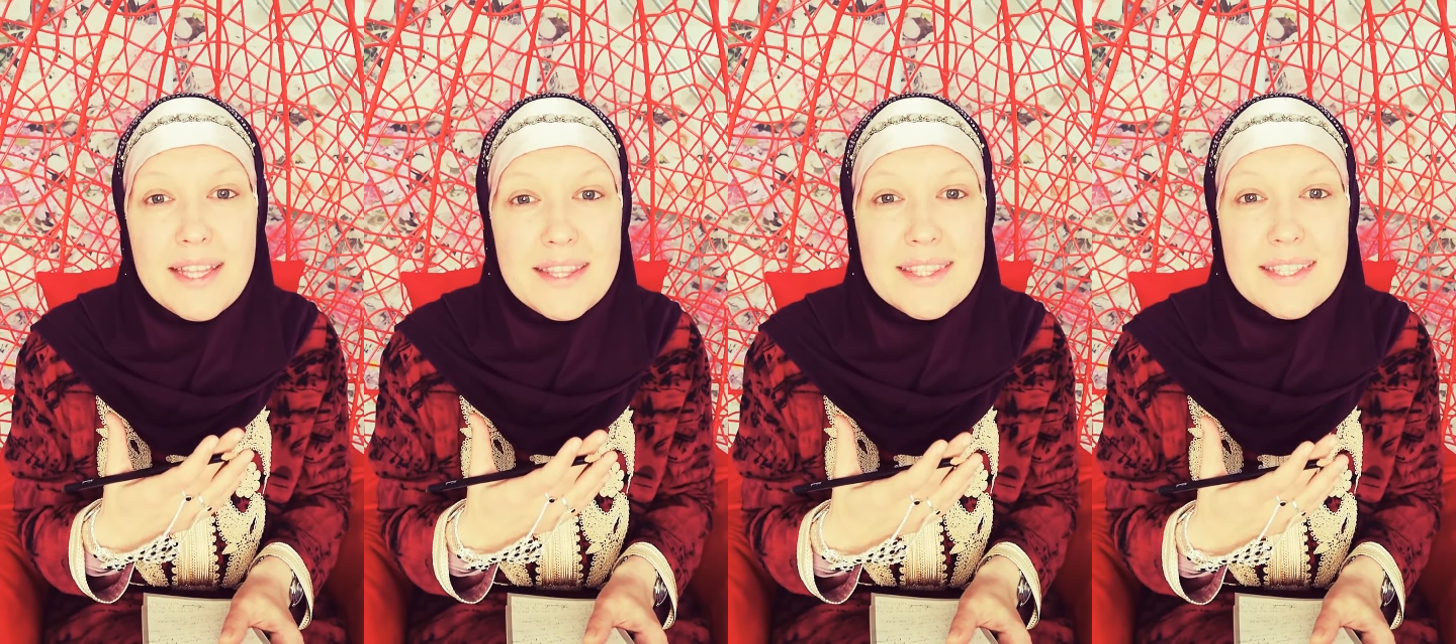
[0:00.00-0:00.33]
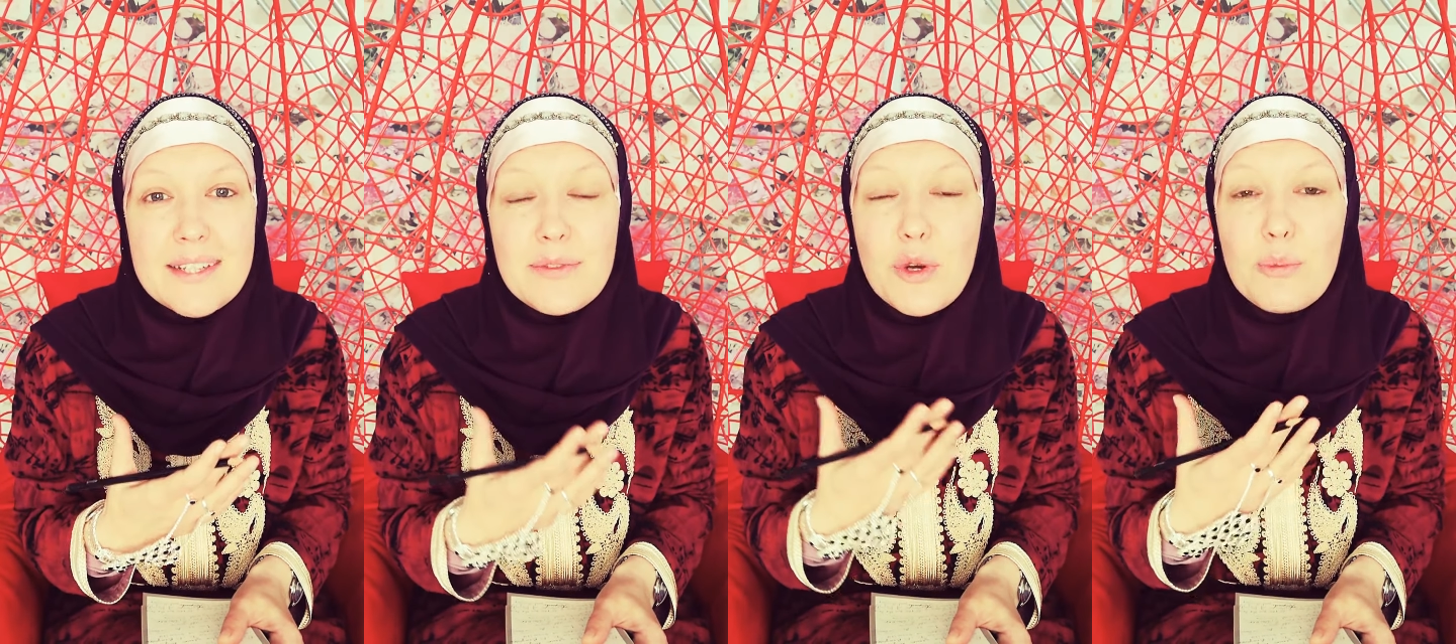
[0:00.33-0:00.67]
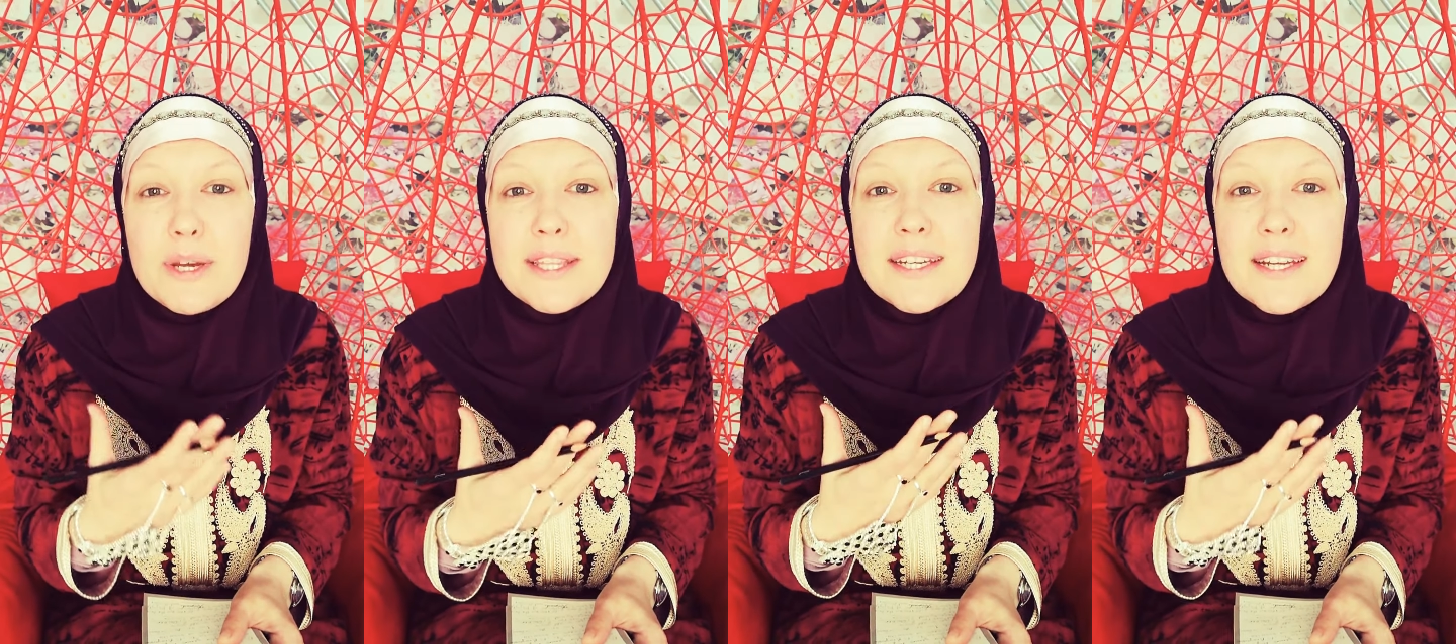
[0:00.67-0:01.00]
And uh, no
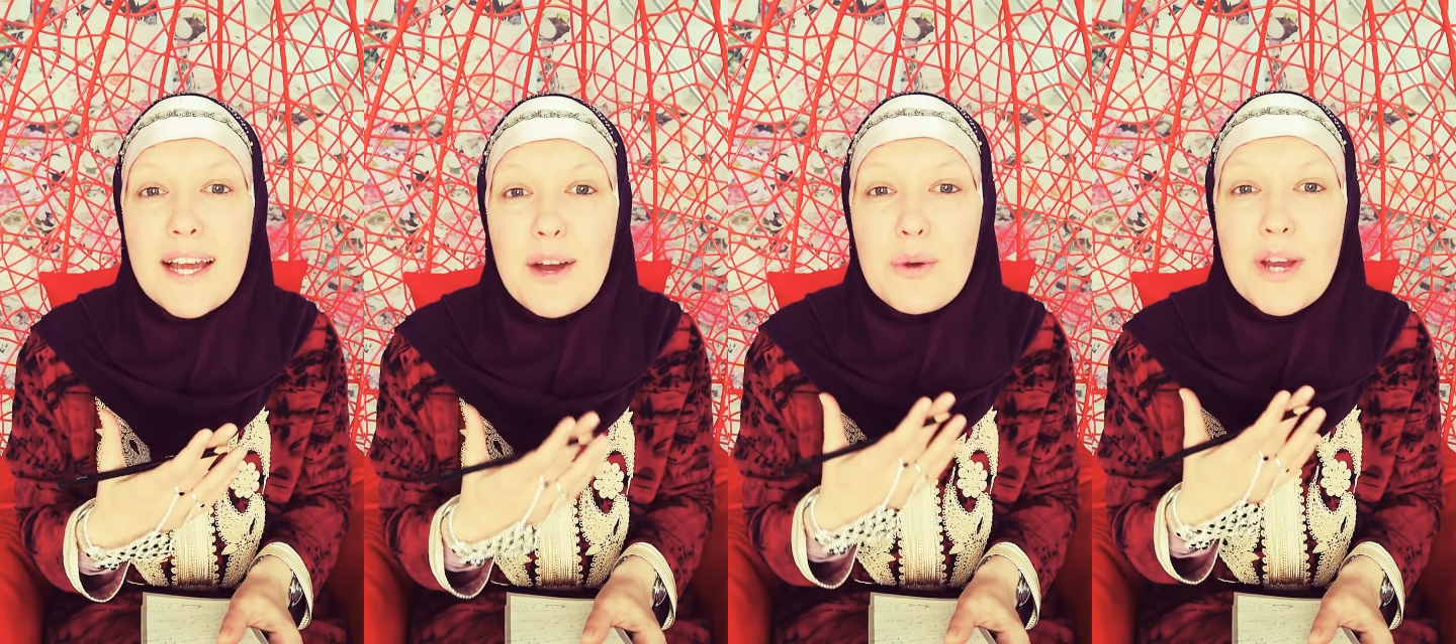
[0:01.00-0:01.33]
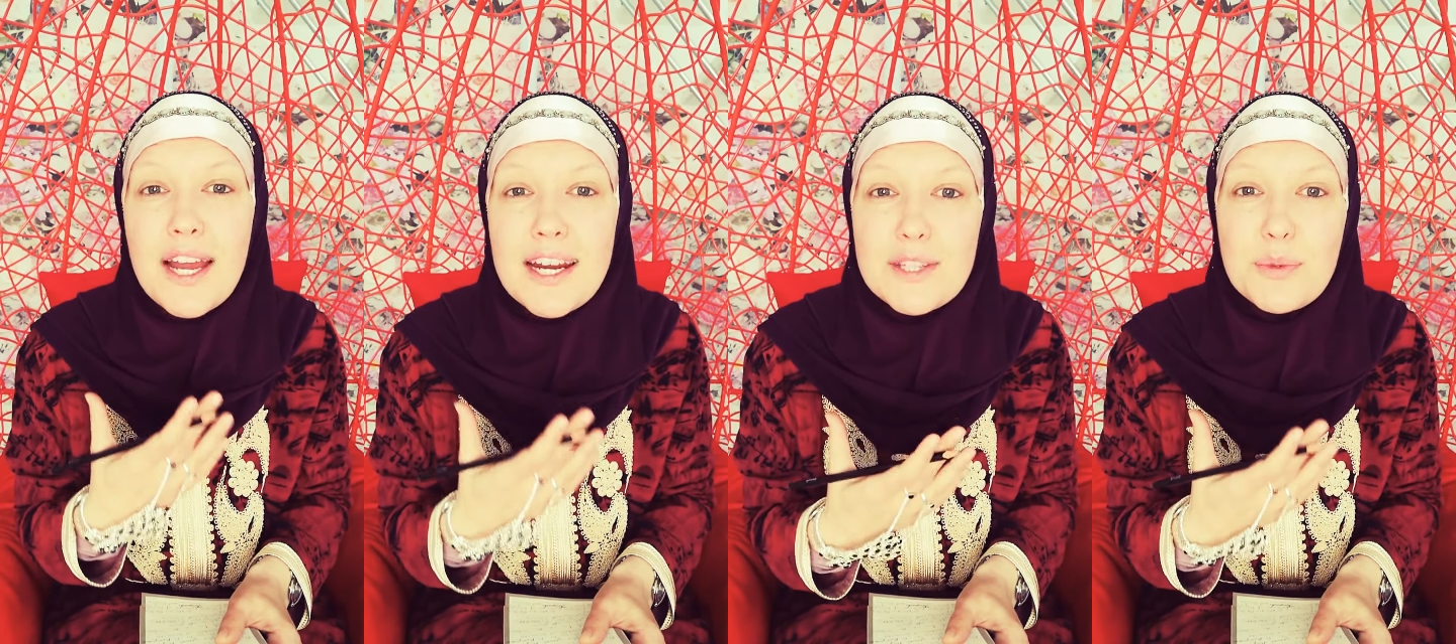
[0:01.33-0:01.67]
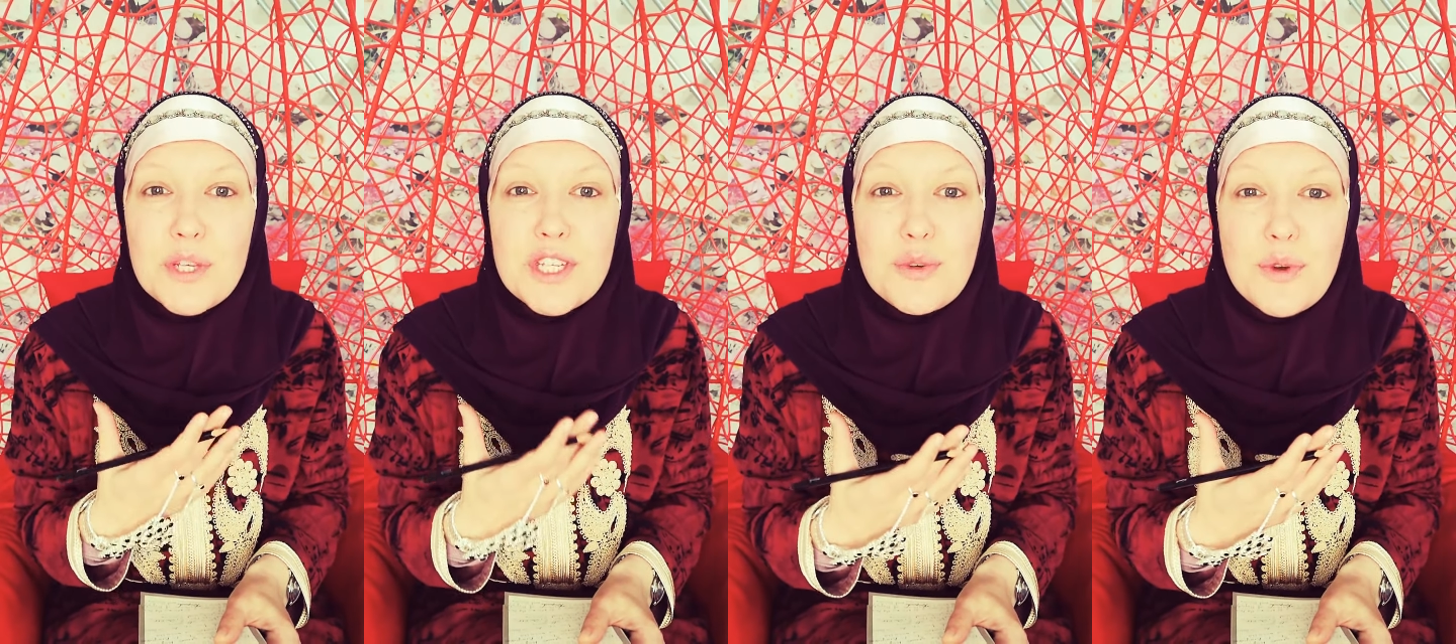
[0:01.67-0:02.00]
matter how hard
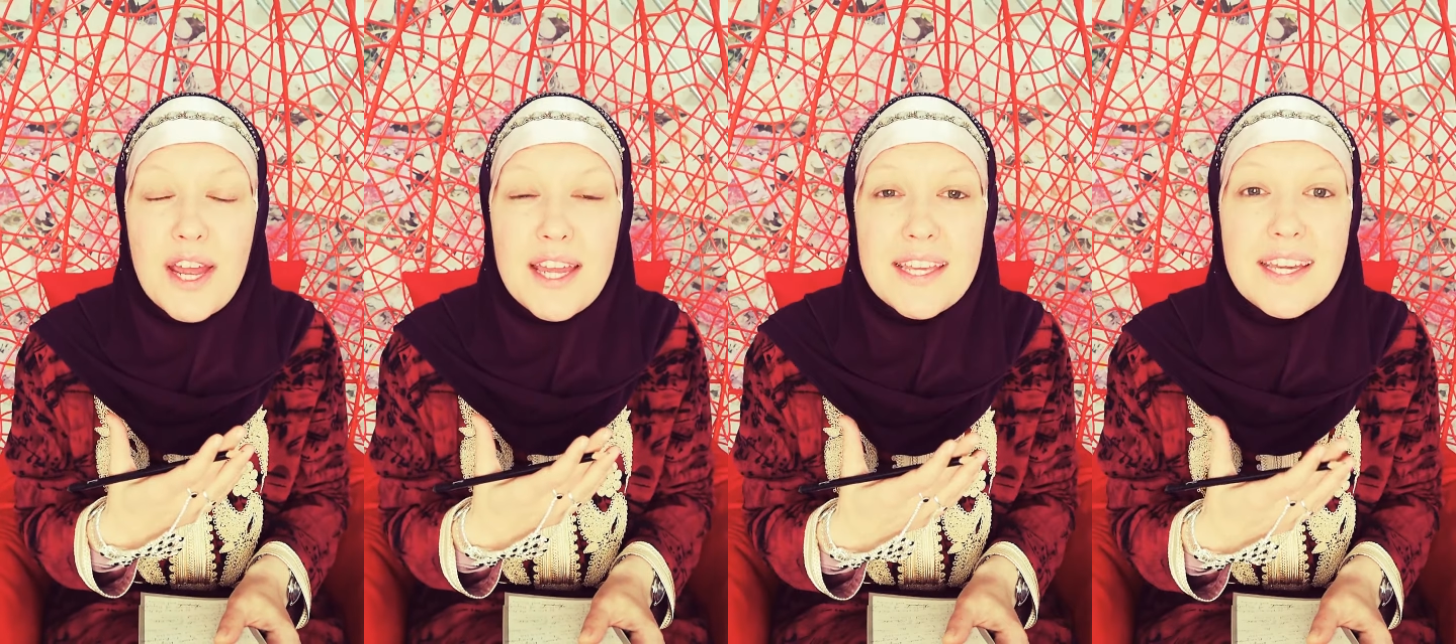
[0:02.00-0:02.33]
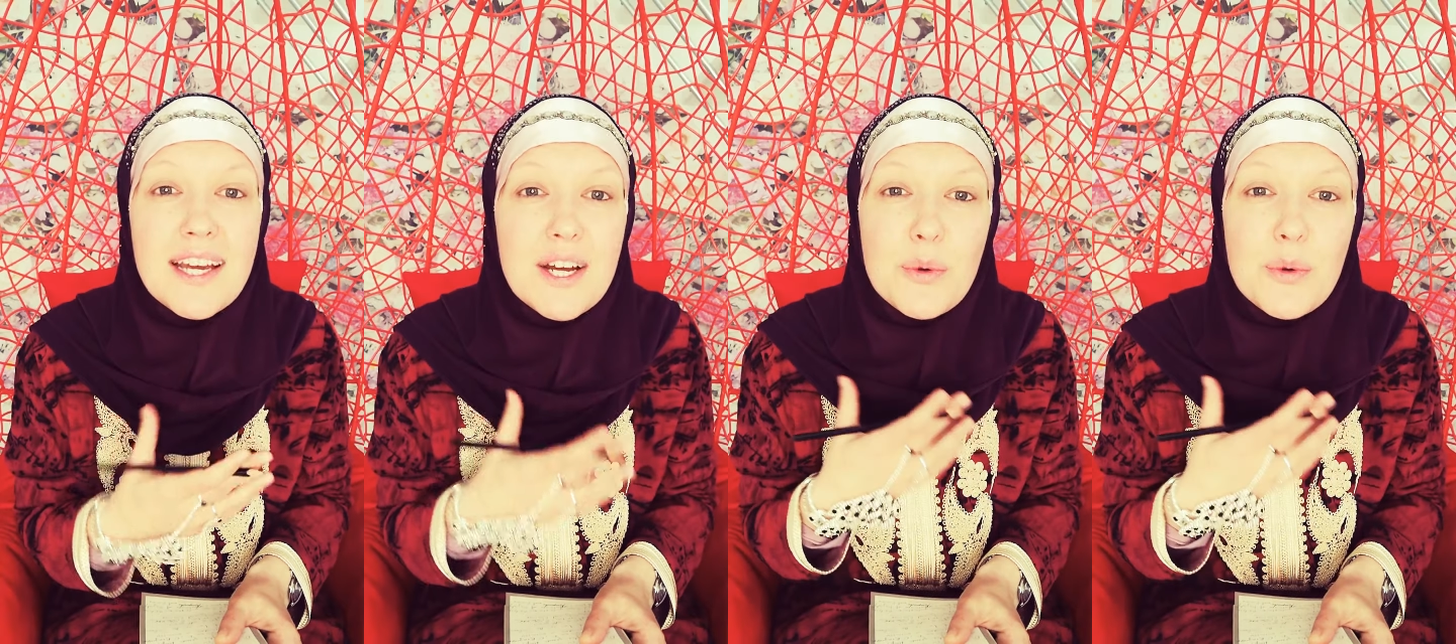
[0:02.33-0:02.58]
we try,